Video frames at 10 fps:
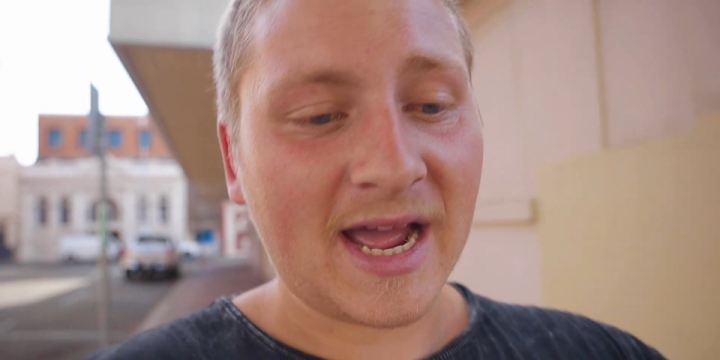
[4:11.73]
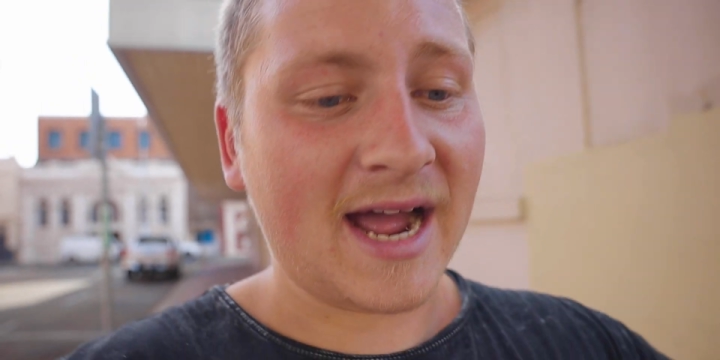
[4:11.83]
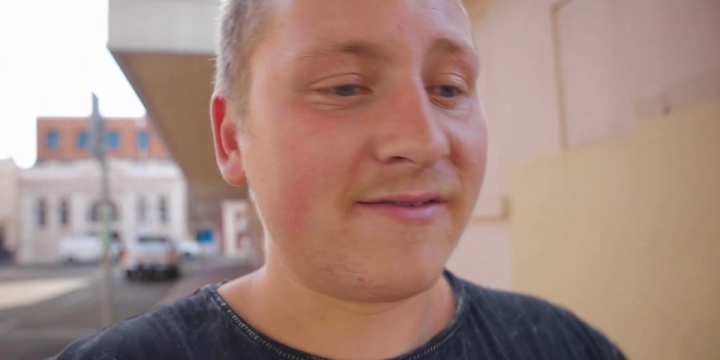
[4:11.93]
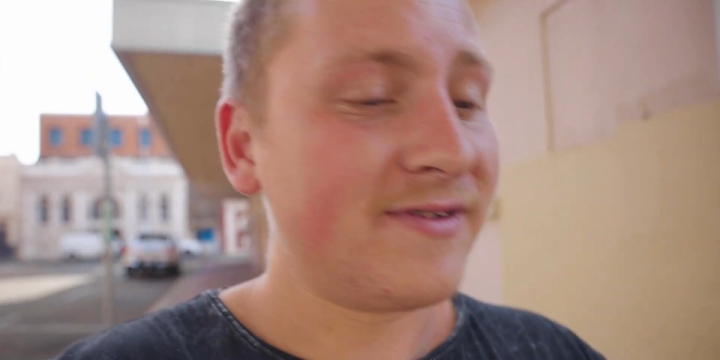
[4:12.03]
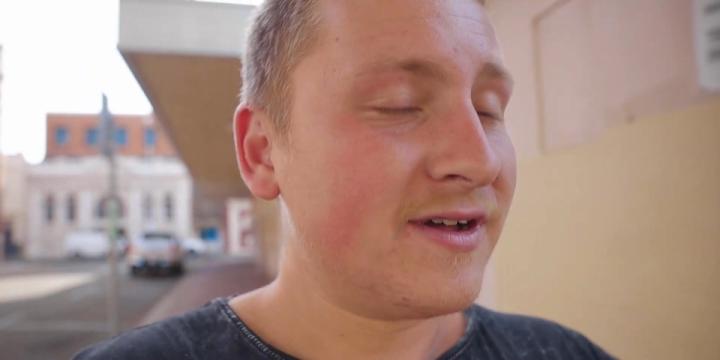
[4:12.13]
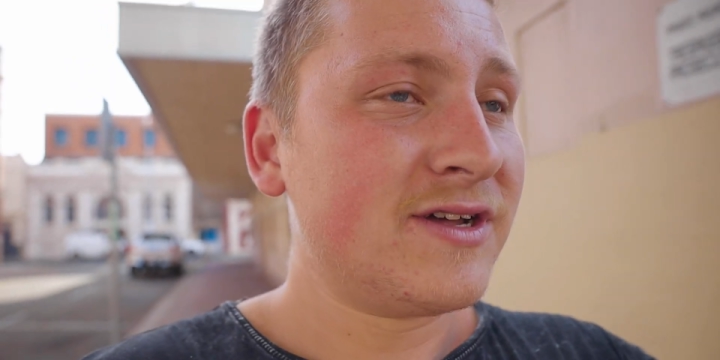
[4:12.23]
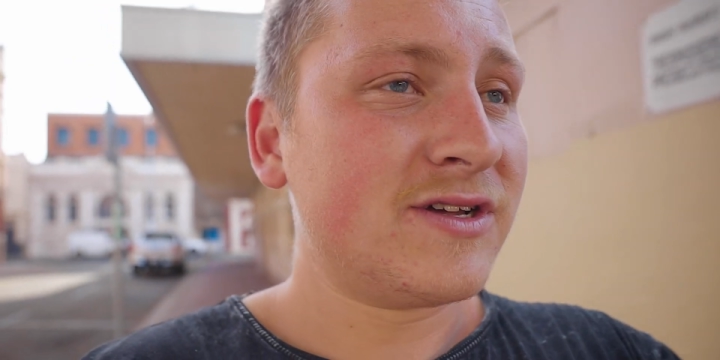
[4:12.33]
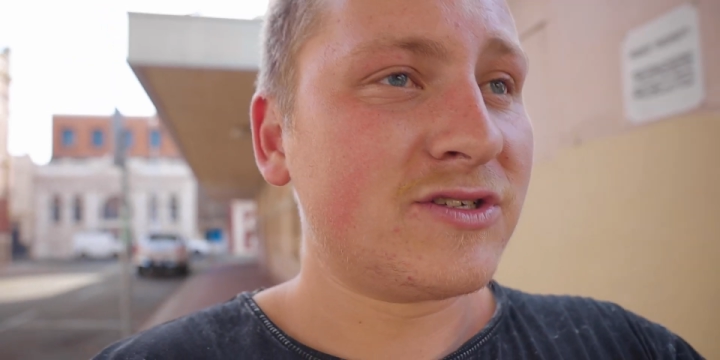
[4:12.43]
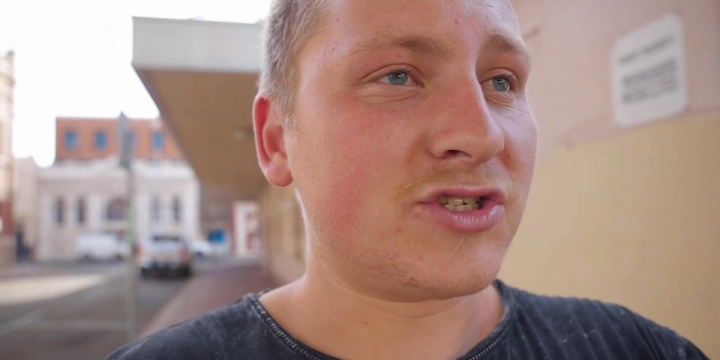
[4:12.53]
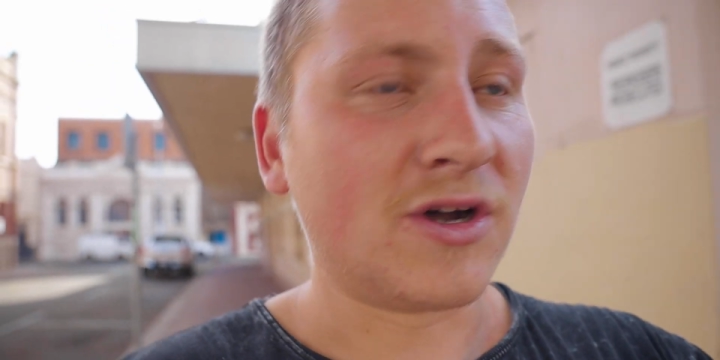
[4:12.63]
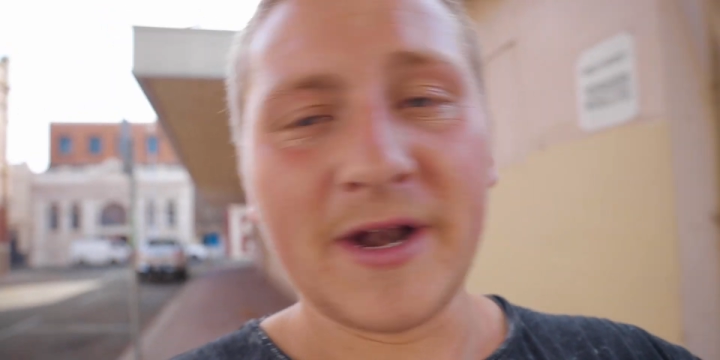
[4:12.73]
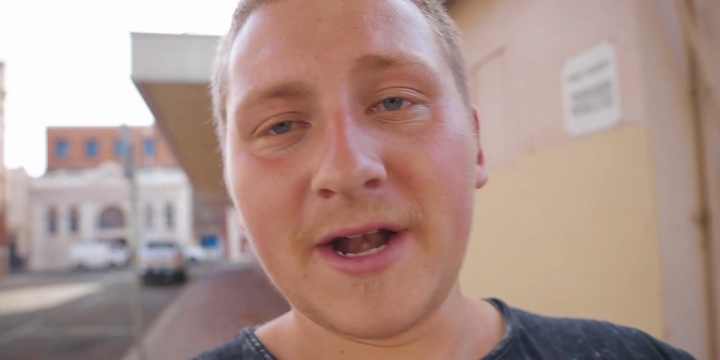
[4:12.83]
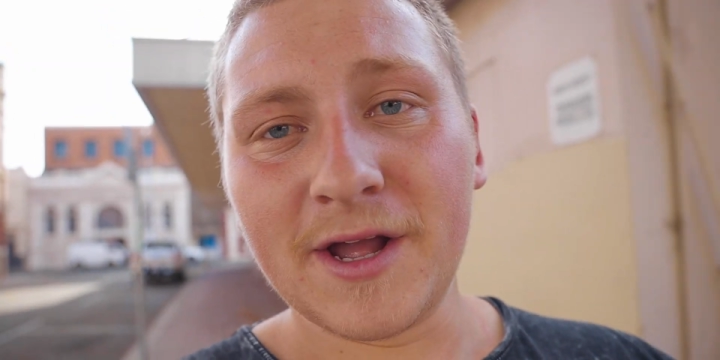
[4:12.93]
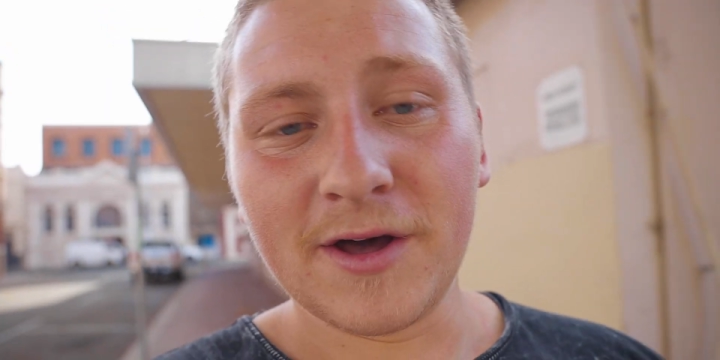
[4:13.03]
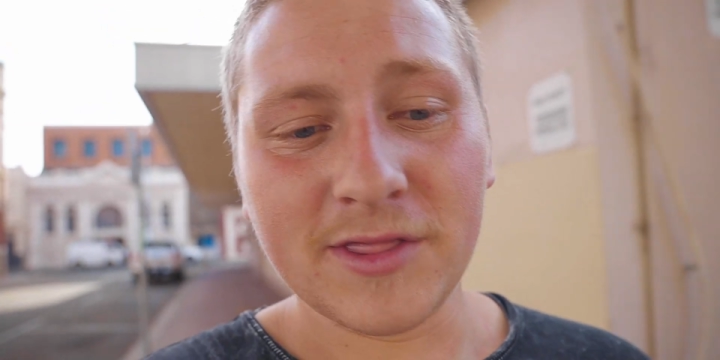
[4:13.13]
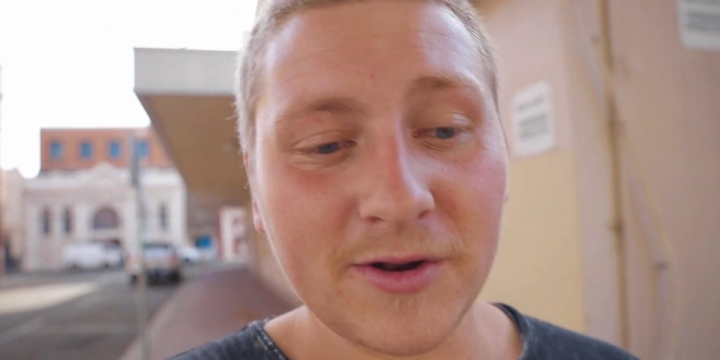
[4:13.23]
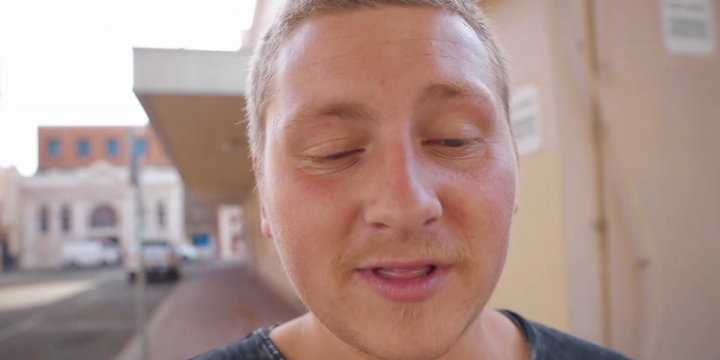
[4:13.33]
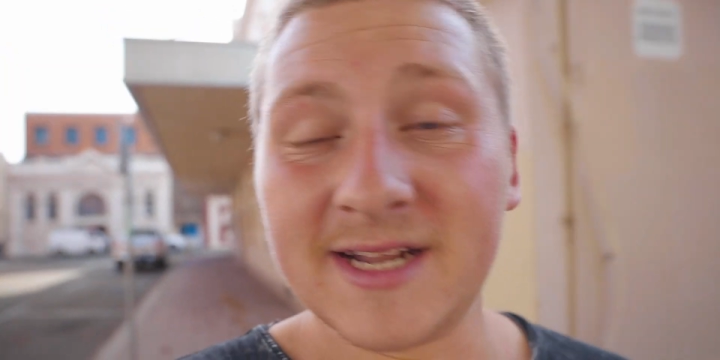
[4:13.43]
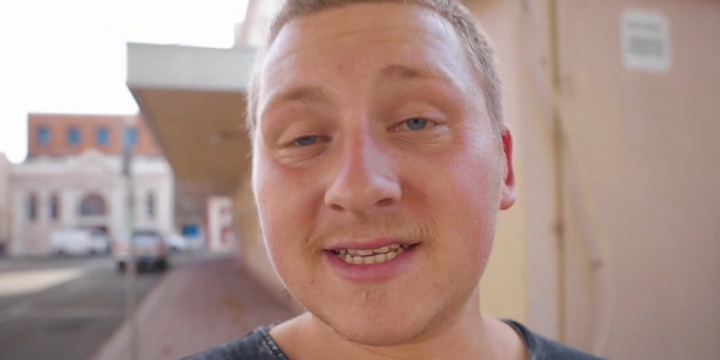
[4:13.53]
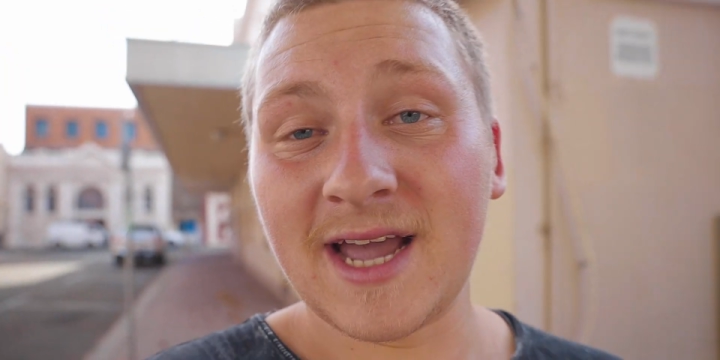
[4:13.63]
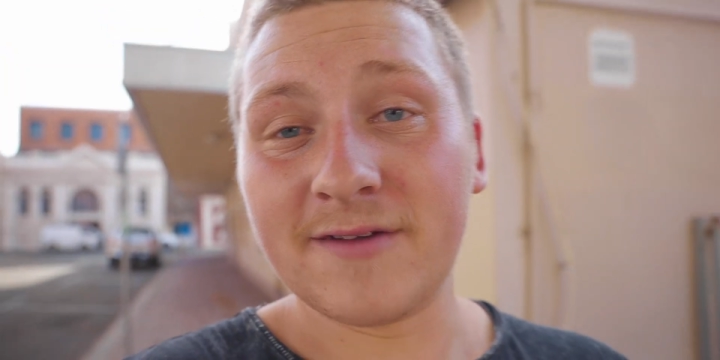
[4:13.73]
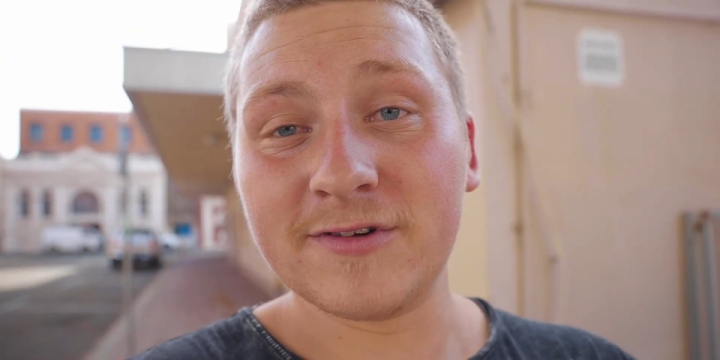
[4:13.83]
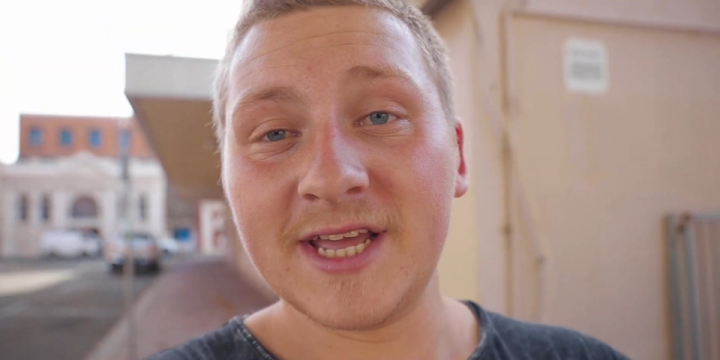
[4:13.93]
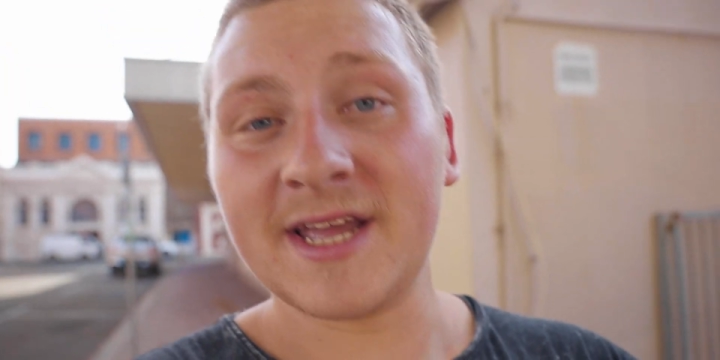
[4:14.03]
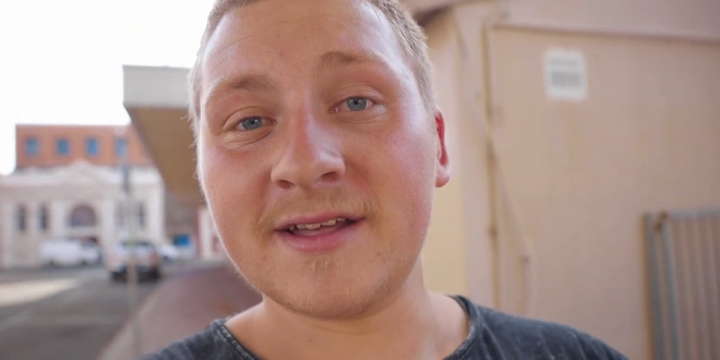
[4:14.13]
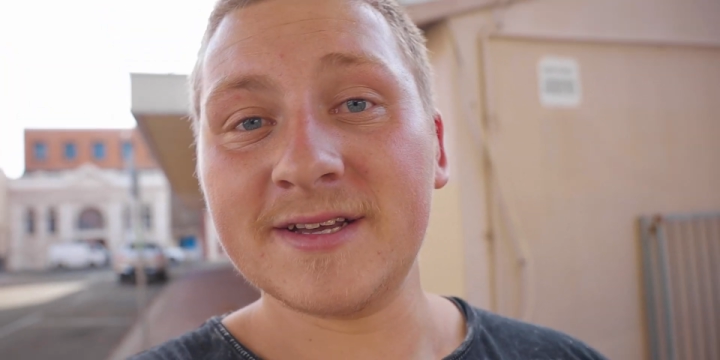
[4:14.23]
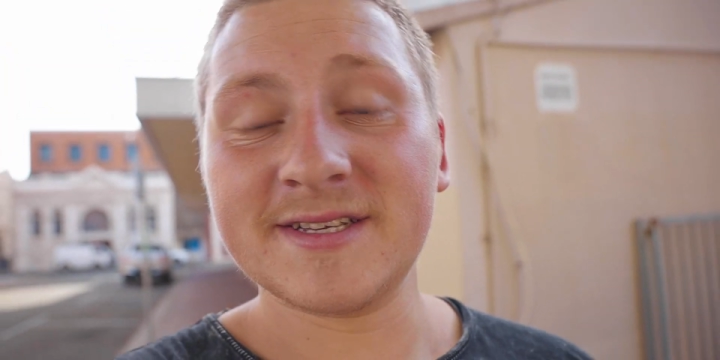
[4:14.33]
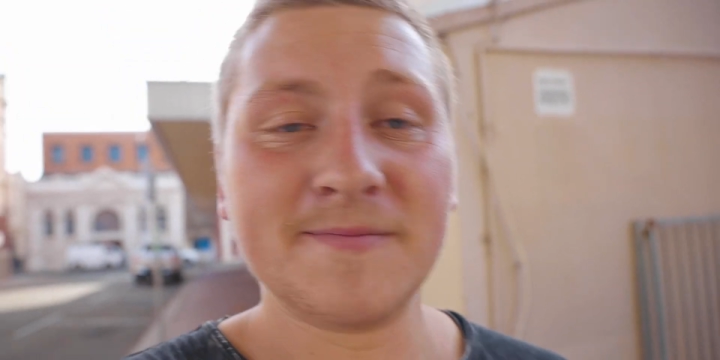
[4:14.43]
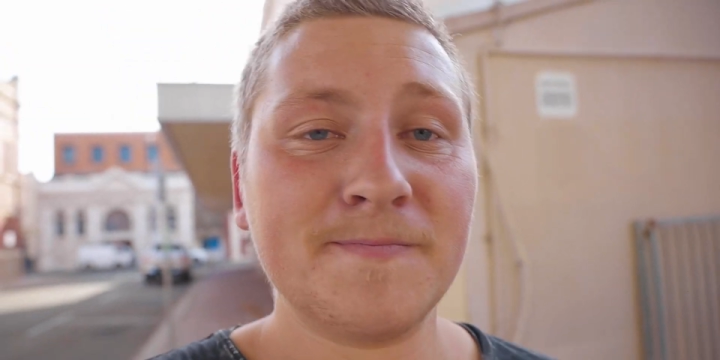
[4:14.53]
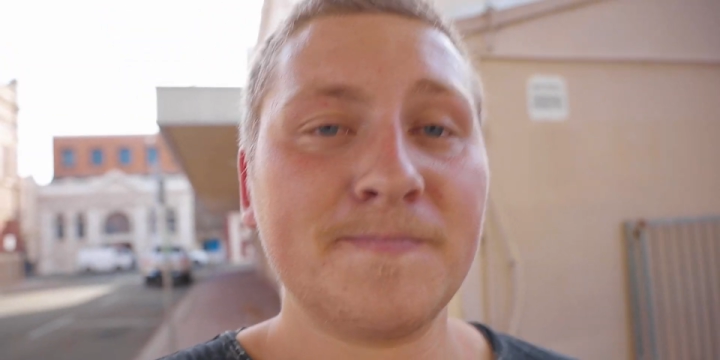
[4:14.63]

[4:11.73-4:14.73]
have so many to go through that it's kind of ridiculous.